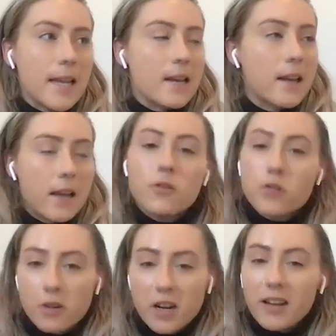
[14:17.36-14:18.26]
data
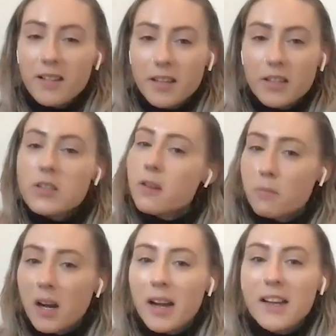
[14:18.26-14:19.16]
entry into their
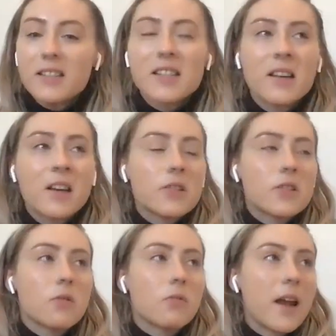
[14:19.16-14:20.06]
mind.
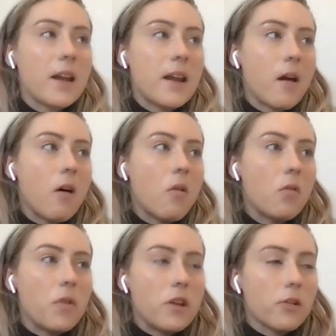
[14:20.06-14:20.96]
So right now,
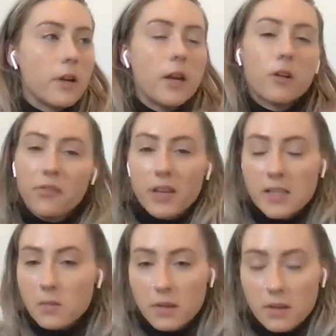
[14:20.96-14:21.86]
when you're
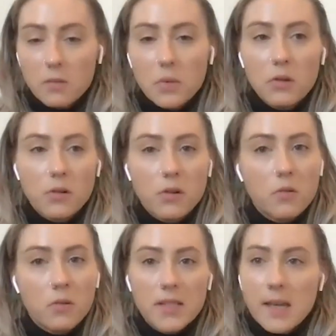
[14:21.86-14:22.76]
interfacing with a computer,
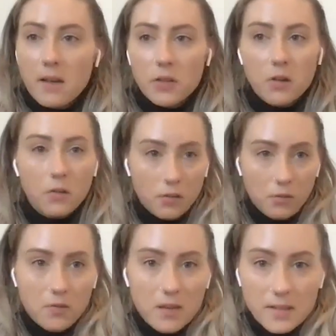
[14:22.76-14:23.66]
you always have to go
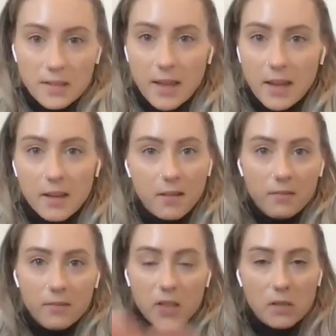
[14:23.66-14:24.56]
through these like
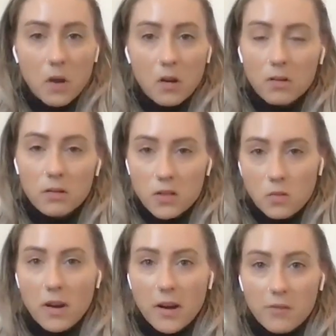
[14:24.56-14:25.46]
small,
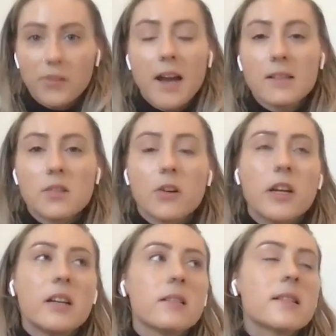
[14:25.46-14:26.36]
square, flat
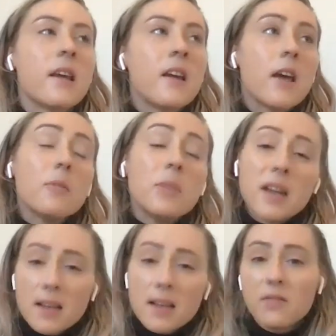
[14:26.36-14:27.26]
screens. And
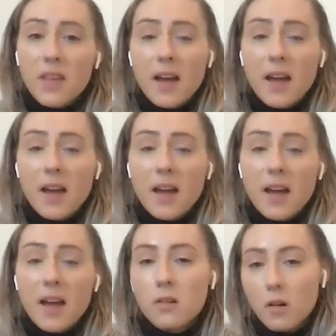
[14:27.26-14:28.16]
because of that,
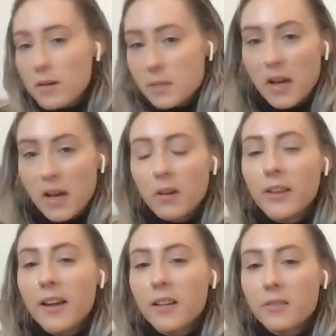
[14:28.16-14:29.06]
there's always a
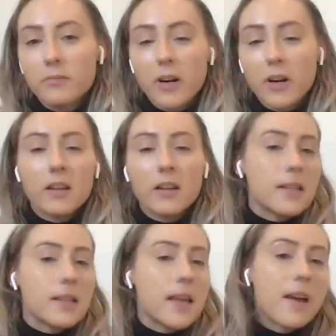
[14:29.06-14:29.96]
bottleneck, right?
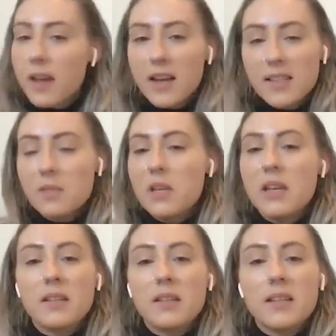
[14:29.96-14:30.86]
Because everything has to
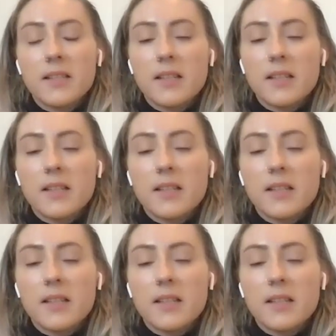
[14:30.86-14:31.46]
be condensed